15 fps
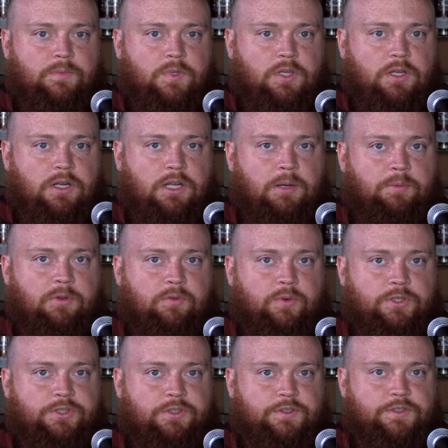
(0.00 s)
A couple of
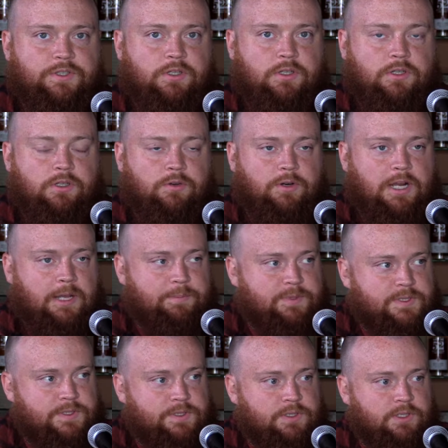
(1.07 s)
which are still under wraps,